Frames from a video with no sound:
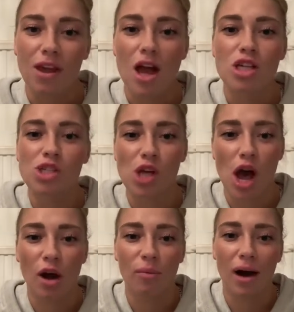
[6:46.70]

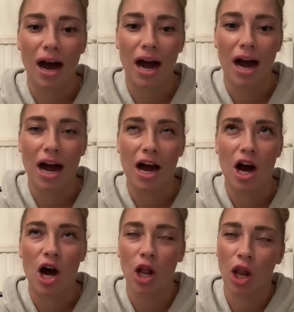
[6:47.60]
So
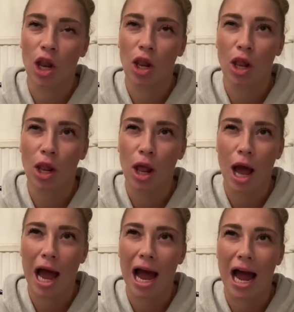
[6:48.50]

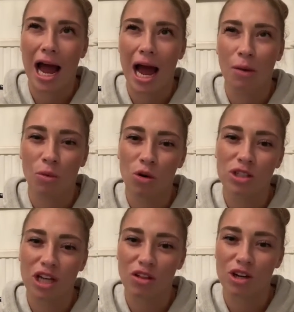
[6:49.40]
I walked
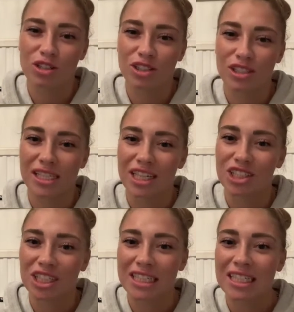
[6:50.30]
out the
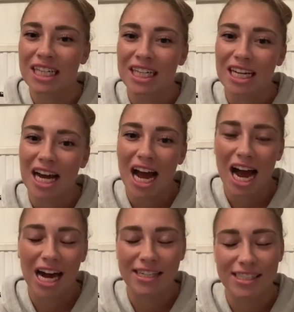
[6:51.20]
consultation
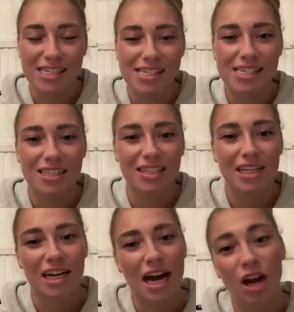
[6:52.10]
and
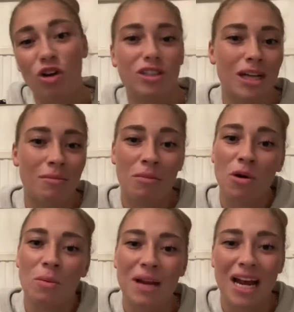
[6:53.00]
I looked at my
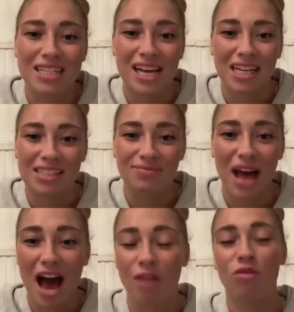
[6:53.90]
mum and I said,
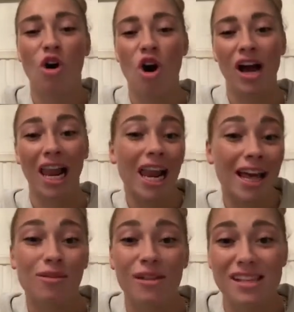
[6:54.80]
I've got to
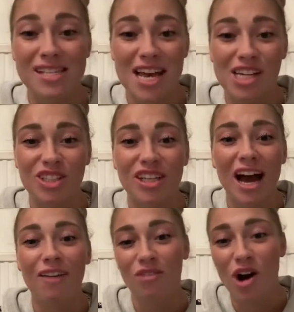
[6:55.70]
click with the surgeon.
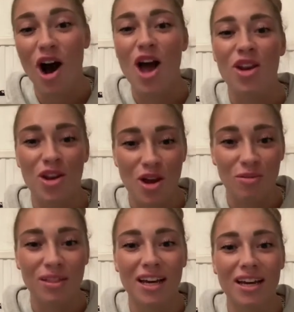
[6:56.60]
I've got to know
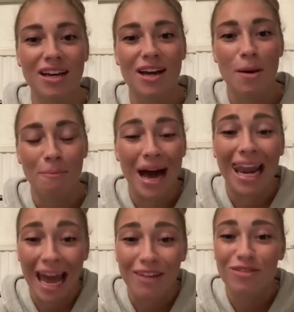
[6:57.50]
that my
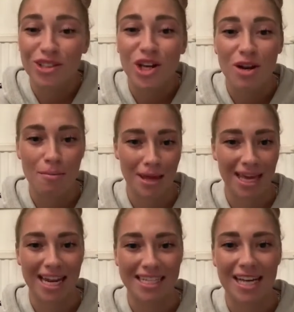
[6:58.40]
life is going to be in
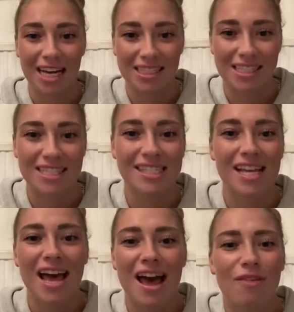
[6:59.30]
his hands.
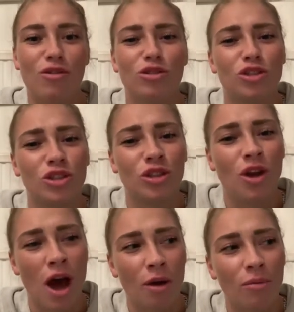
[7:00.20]
I've got to
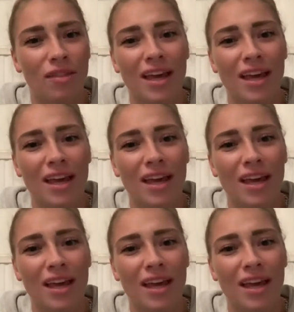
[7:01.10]
know that